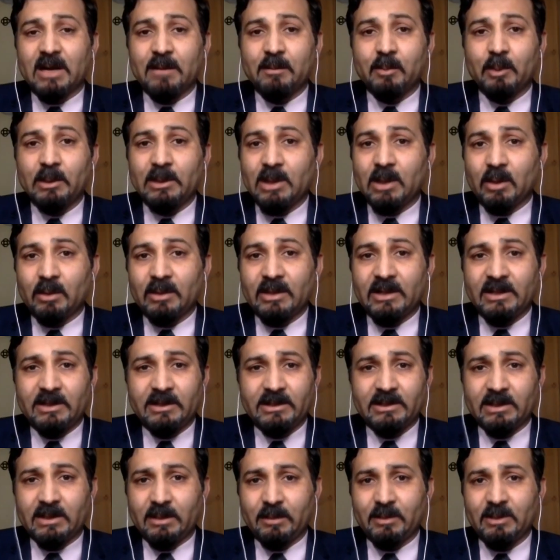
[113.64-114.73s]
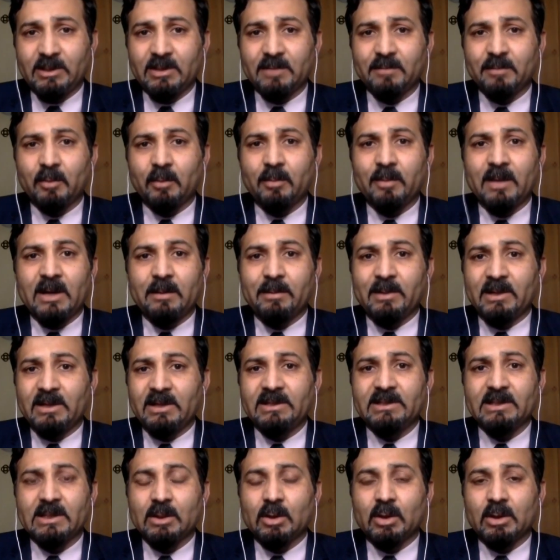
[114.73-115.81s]
time, we know that there is a limited movement, but
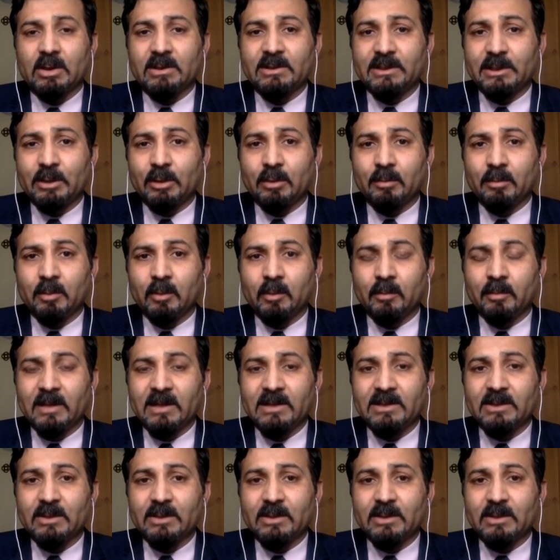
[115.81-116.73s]
it's not a zero movement.